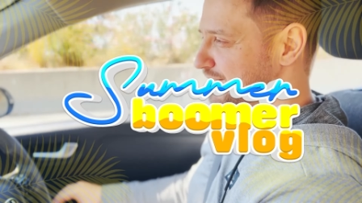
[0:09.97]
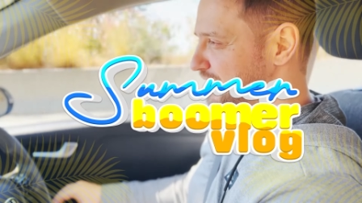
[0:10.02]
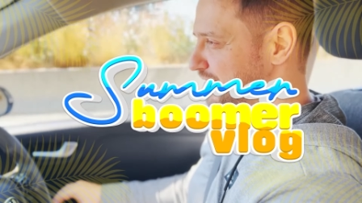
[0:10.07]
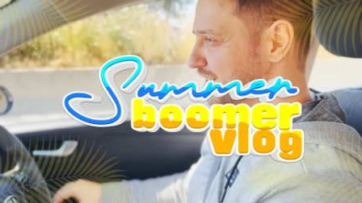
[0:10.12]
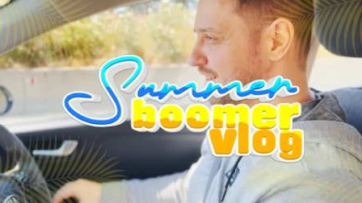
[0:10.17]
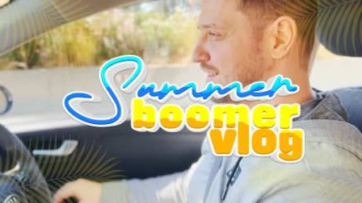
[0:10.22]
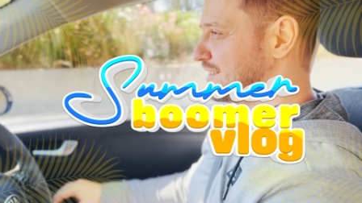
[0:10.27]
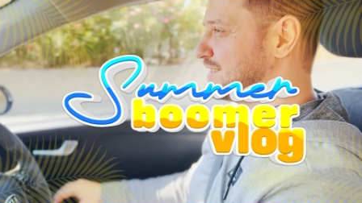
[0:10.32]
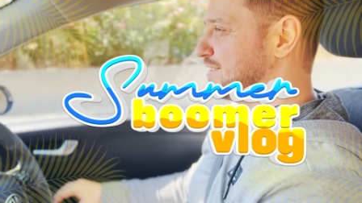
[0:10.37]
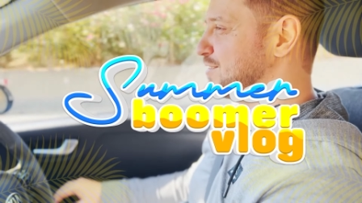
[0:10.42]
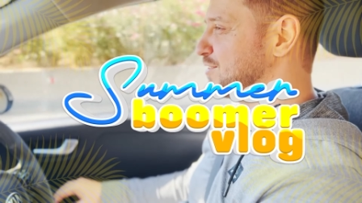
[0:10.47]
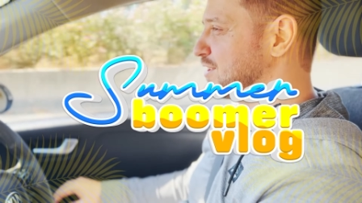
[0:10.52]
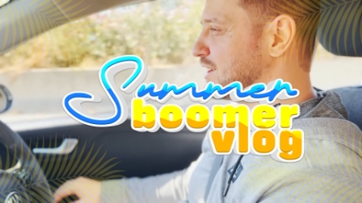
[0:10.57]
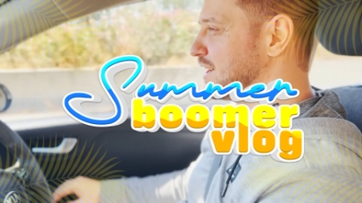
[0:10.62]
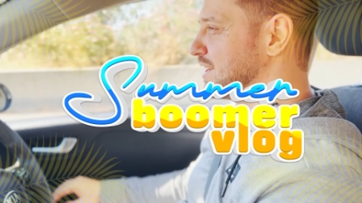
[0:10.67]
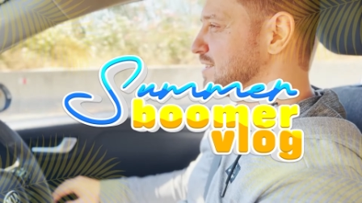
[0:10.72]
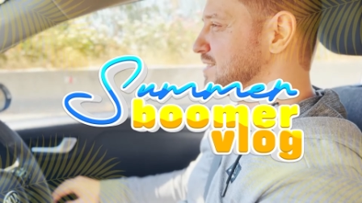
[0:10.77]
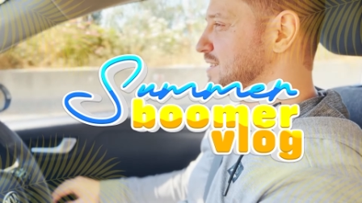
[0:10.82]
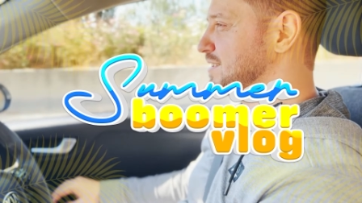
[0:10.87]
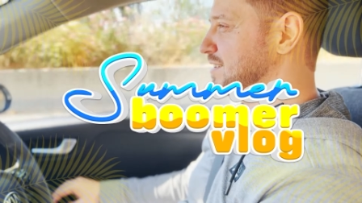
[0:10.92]
that you
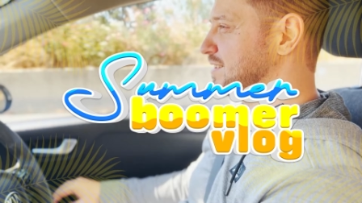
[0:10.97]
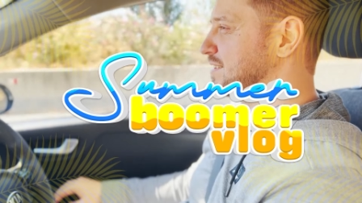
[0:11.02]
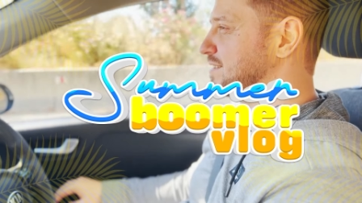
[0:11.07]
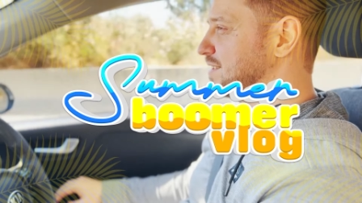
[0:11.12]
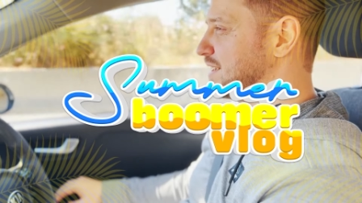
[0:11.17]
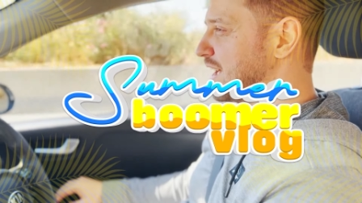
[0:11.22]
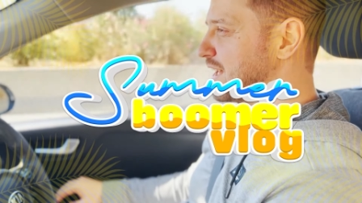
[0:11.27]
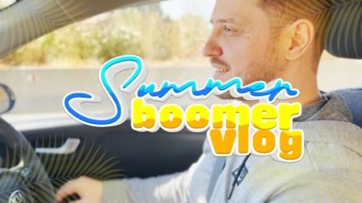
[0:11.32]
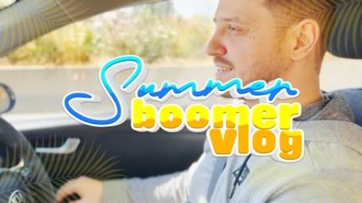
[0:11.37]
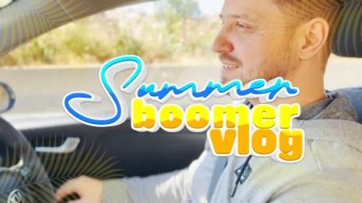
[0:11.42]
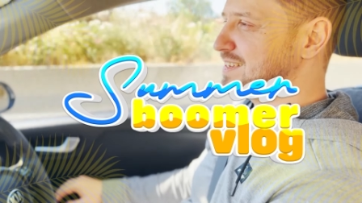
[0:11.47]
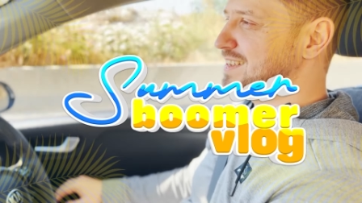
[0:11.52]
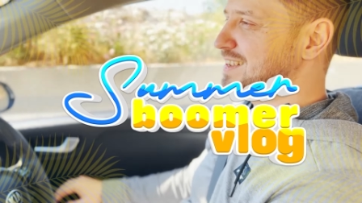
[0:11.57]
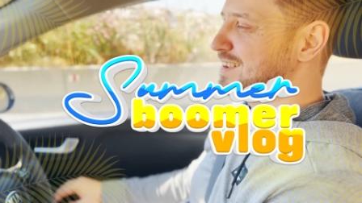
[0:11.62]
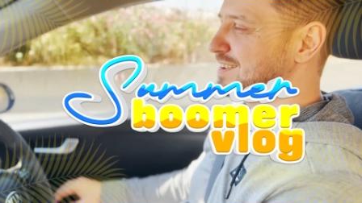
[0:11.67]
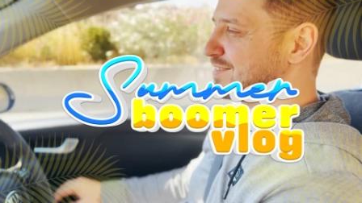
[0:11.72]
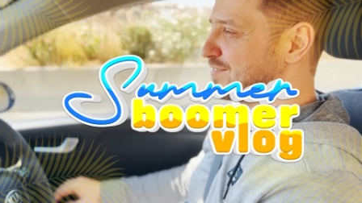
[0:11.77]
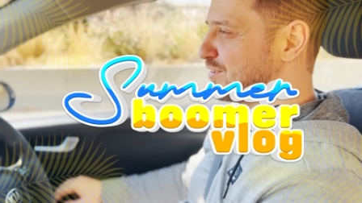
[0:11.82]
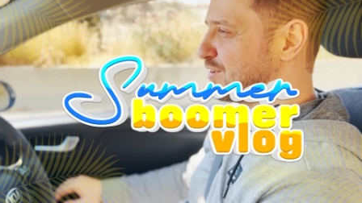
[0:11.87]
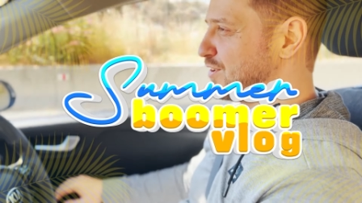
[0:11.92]
guys are
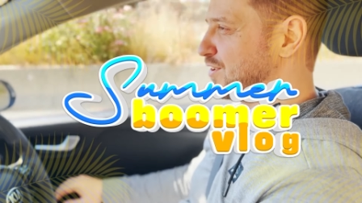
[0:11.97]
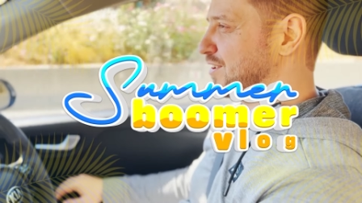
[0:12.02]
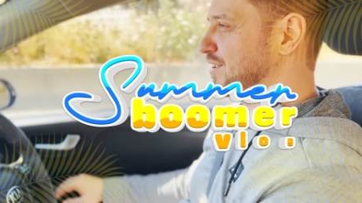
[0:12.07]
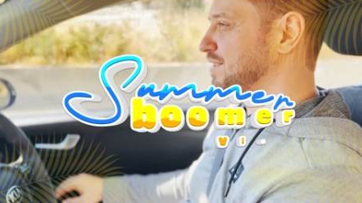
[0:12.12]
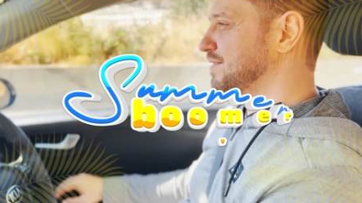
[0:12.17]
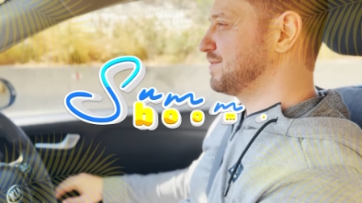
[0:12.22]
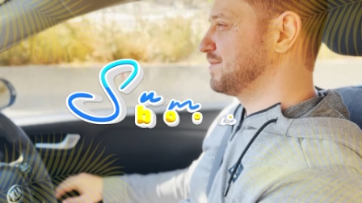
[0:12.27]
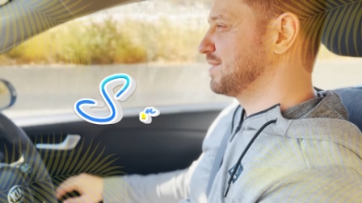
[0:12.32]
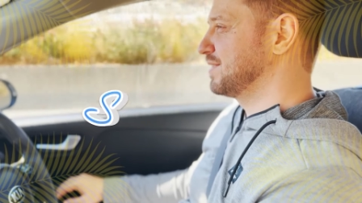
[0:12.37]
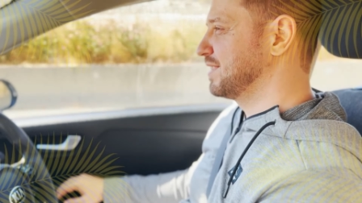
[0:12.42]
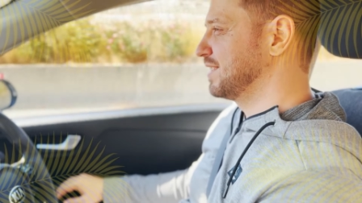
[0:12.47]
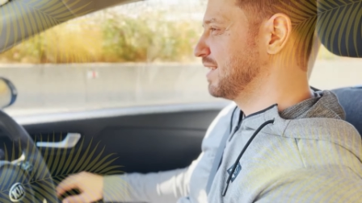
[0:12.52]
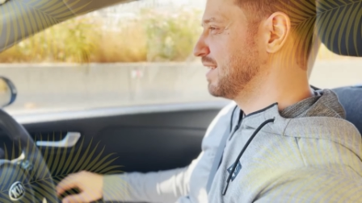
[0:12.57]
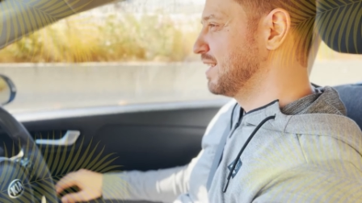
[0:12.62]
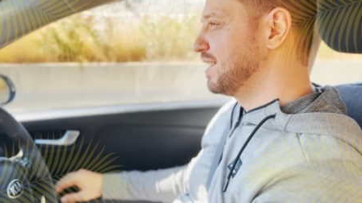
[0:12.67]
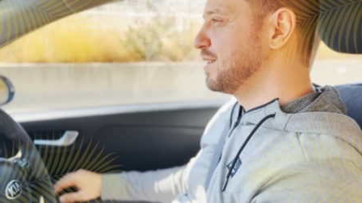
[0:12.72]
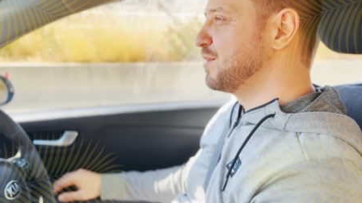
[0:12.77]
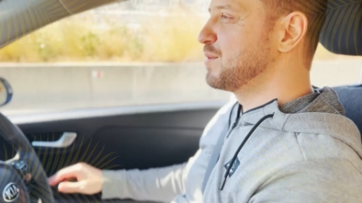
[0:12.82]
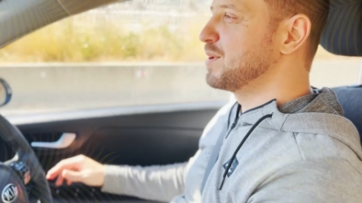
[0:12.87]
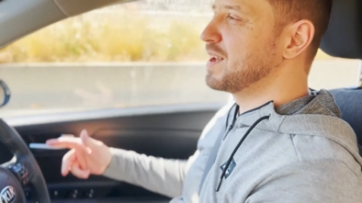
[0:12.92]
asking for.
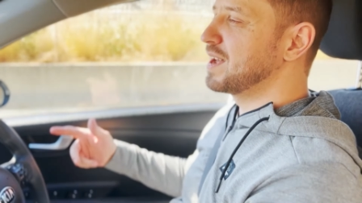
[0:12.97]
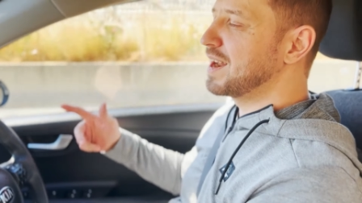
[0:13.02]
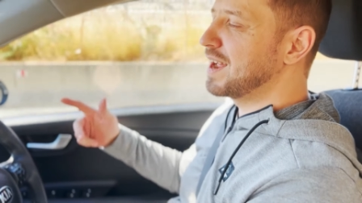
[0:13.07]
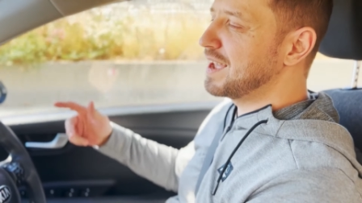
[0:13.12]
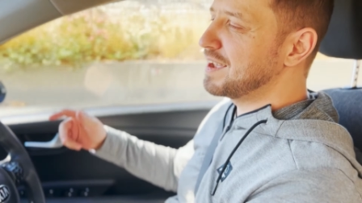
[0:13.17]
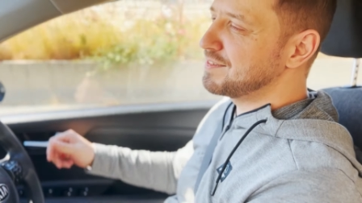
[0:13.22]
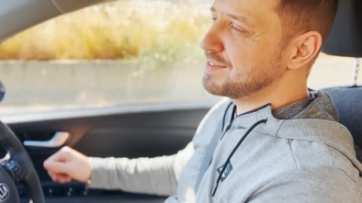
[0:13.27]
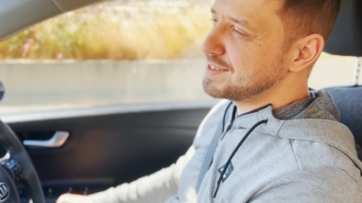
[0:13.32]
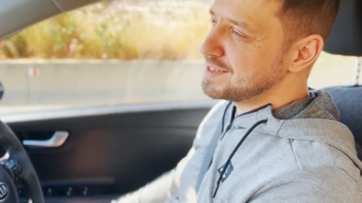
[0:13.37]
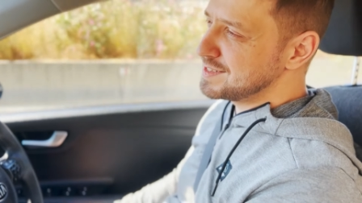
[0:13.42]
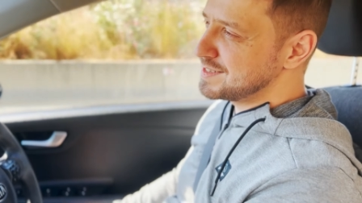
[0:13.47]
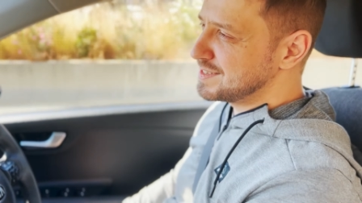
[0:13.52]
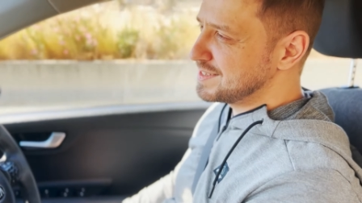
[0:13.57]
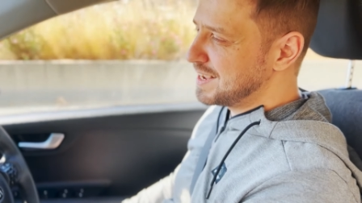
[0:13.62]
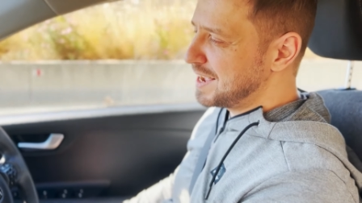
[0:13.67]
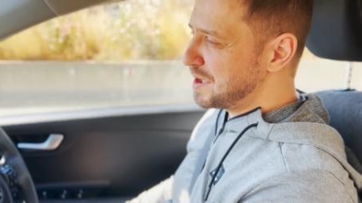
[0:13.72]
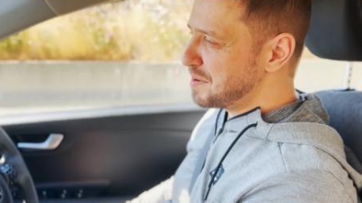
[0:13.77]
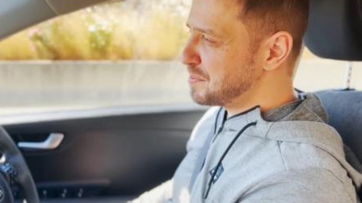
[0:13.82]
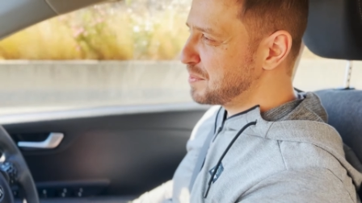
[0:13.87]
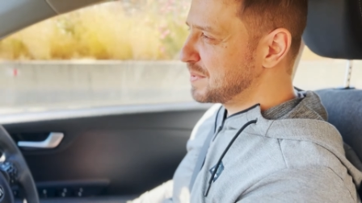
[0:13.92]
We arrived in
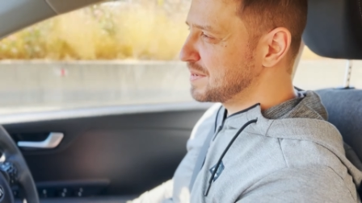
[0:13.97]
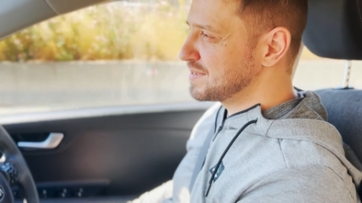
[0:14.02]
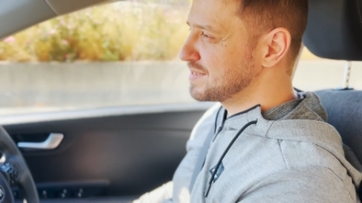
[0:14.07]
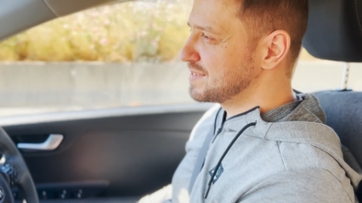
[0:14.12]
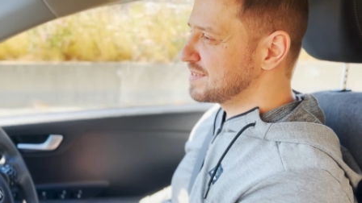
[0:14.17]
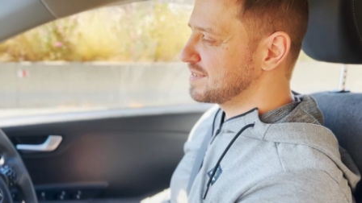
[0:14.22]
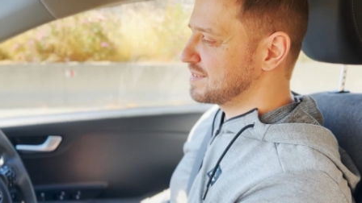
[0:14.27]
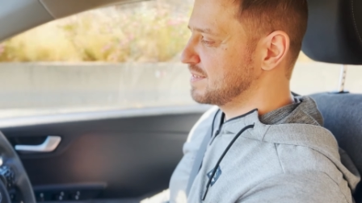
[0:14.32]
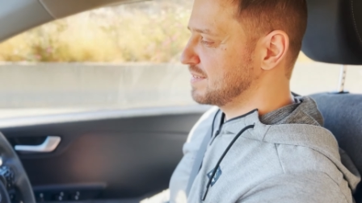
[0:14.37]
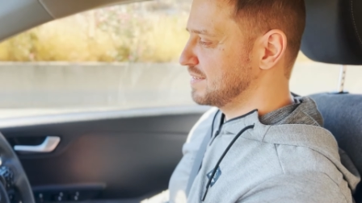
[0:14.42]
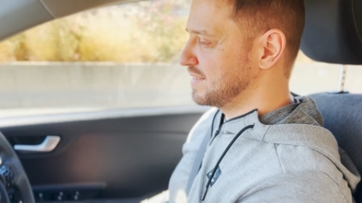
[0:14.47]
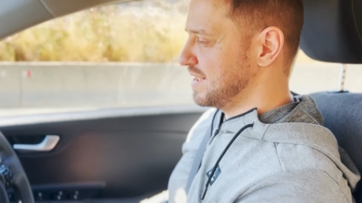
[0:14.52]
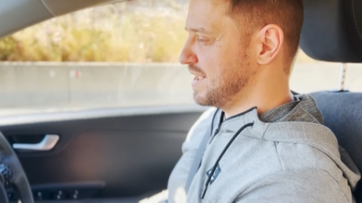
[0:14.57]
Cyprus.